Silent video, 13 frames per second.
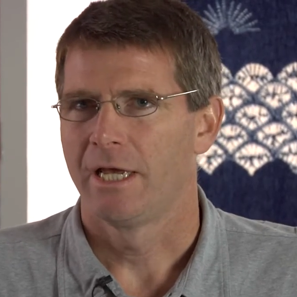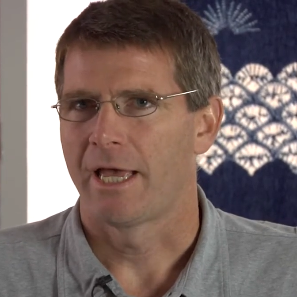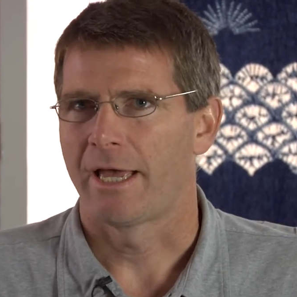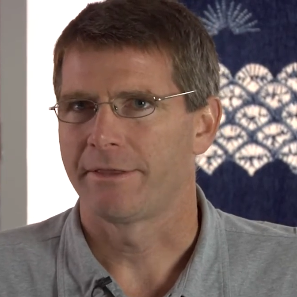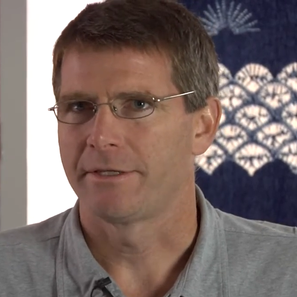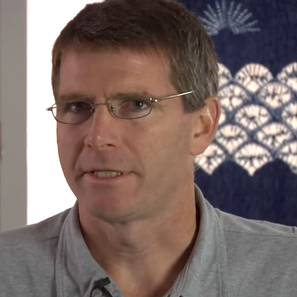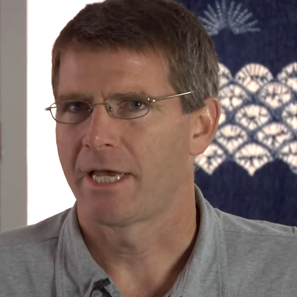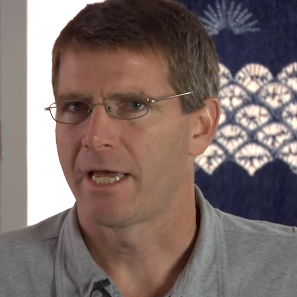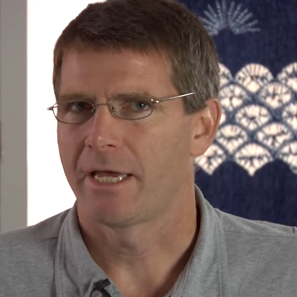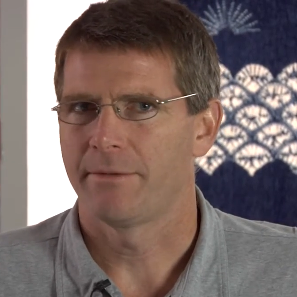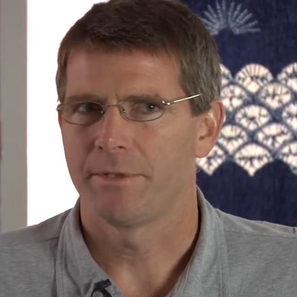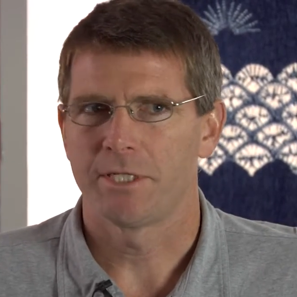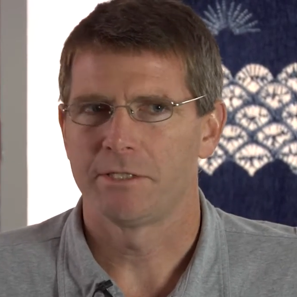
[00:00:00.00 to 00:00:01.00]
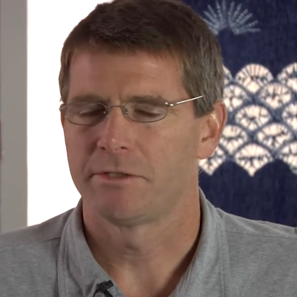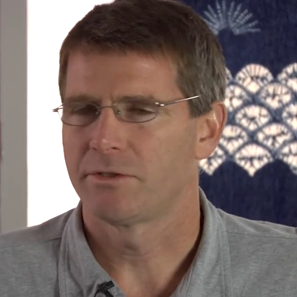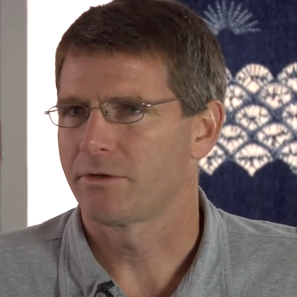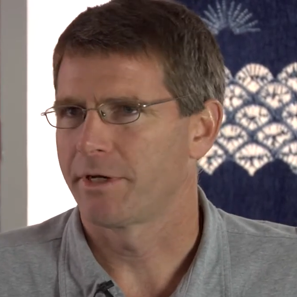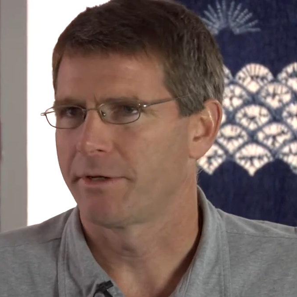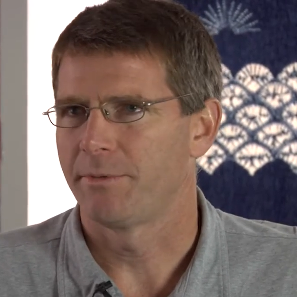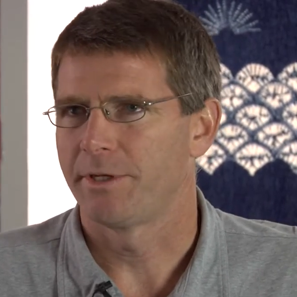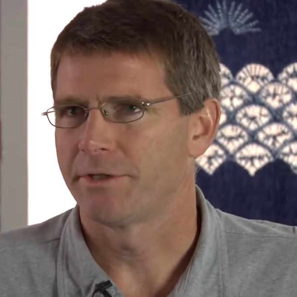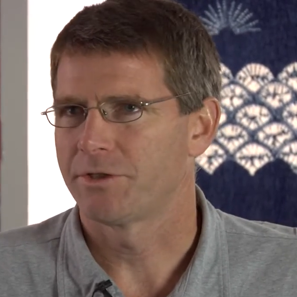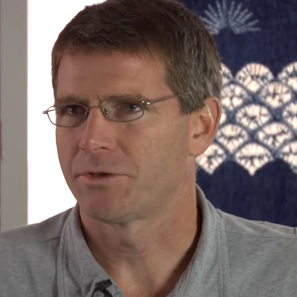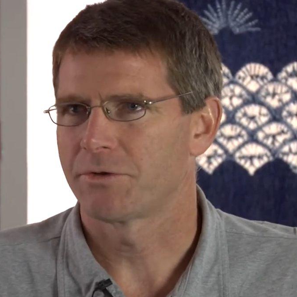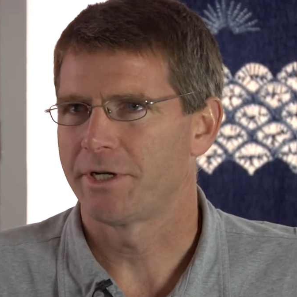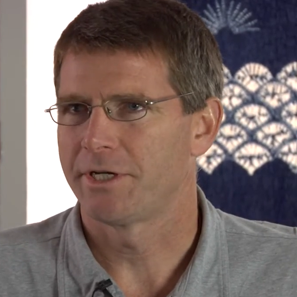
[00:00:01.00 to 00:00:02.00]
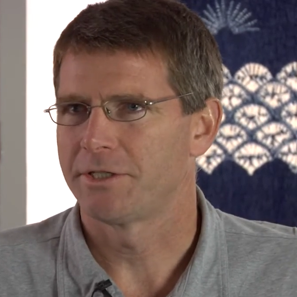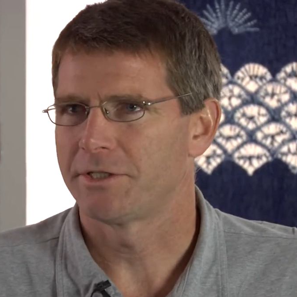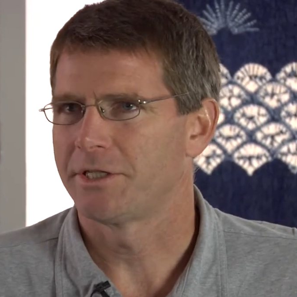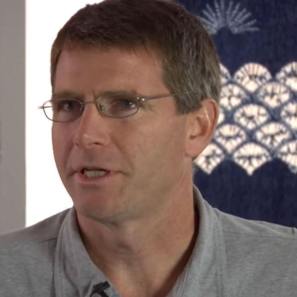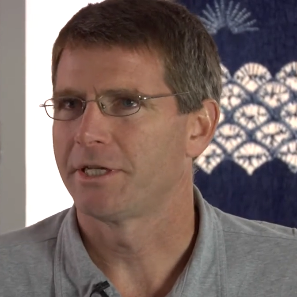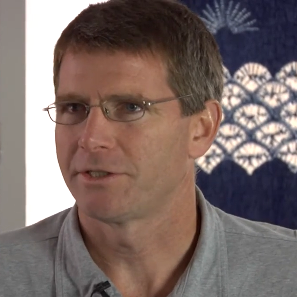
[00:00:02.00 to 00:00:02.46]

at the time it didn't strike me as strange until